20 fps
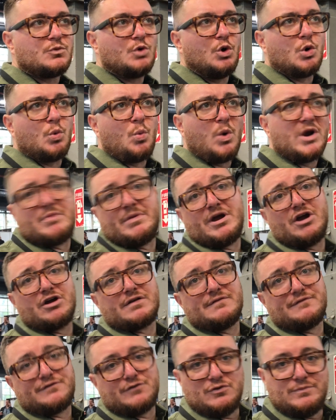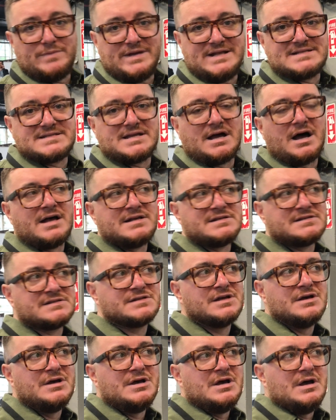or what American food means to us.
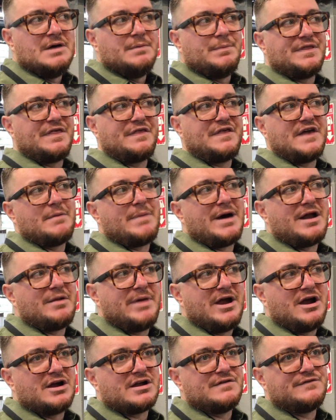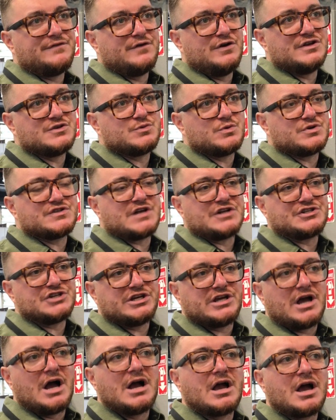But the thing about American food is we're such a
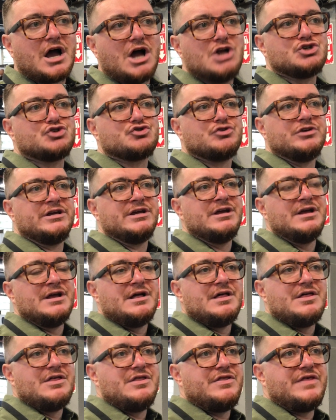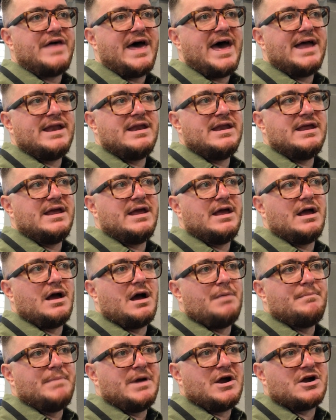young country that
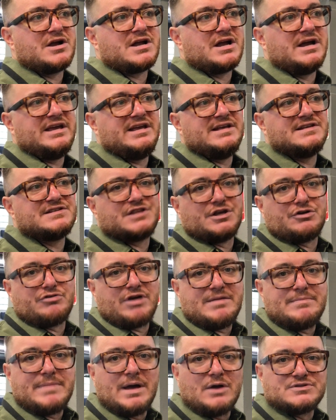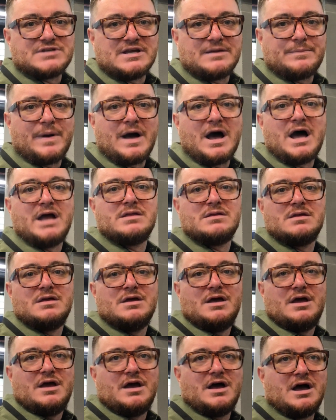America is the great melting pot.
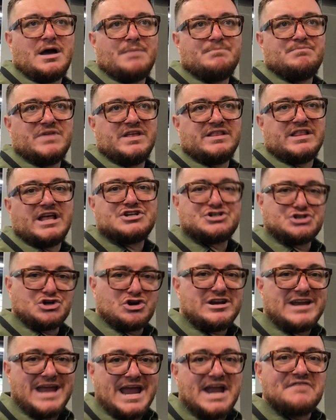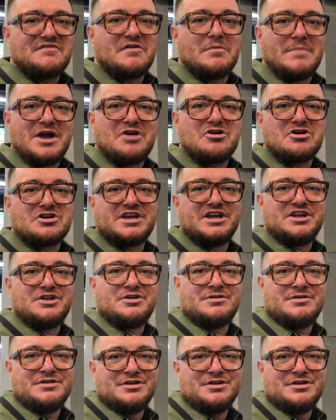Unless you're a Native American,